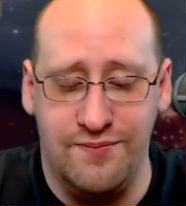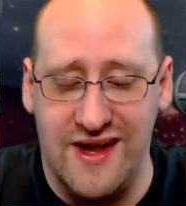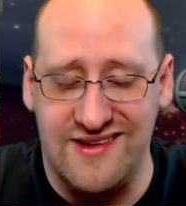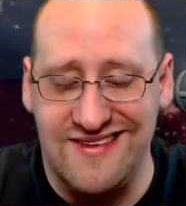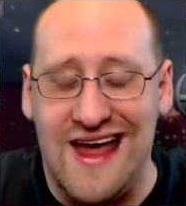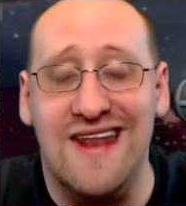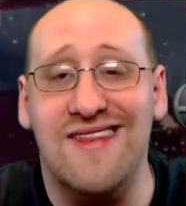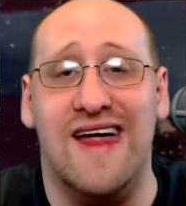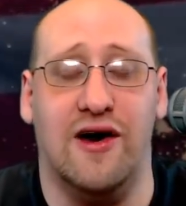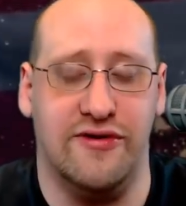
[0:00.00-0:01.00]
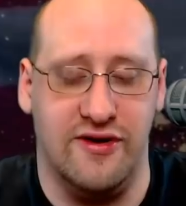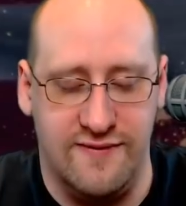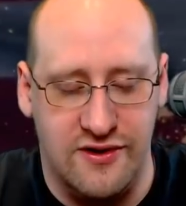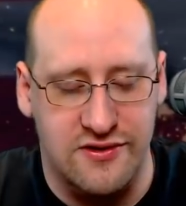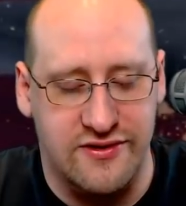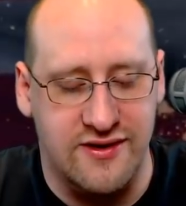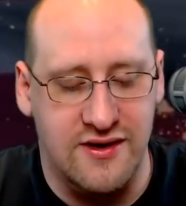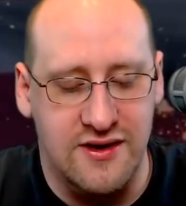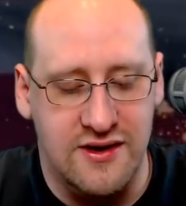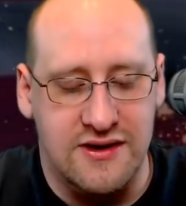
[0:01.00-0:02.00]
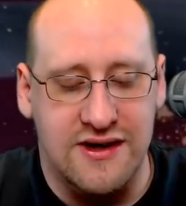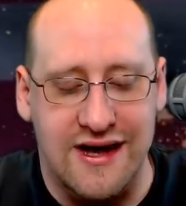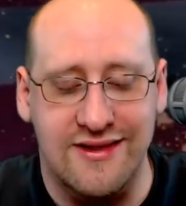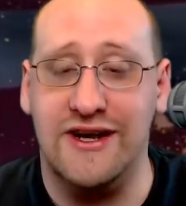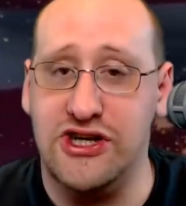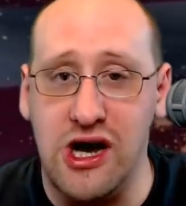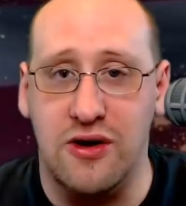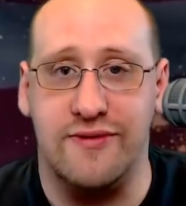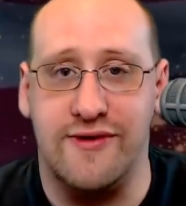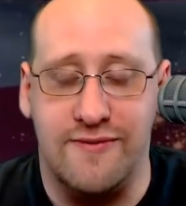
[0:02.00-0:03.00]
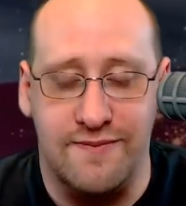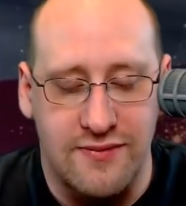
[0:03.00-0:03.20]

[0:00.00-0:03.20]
That's ten thousand votes. And then Jones.